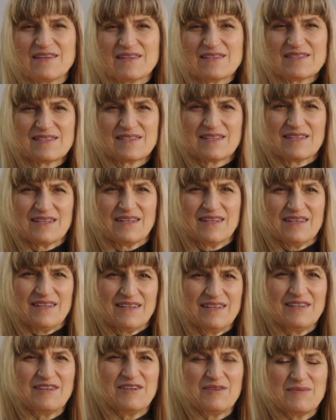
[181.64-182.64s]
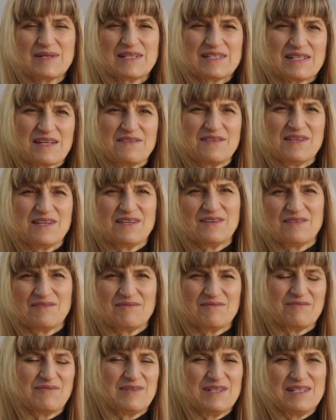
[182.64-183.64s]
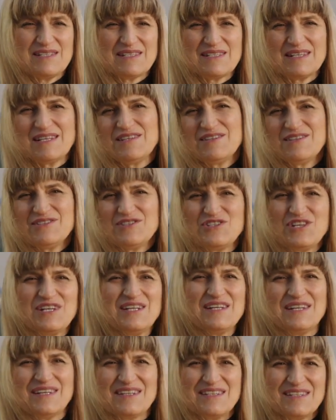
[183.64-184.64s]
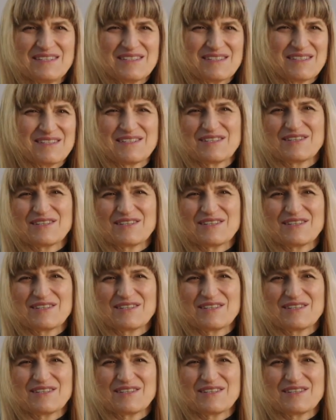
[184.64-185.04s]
this, because I think we see Gina as a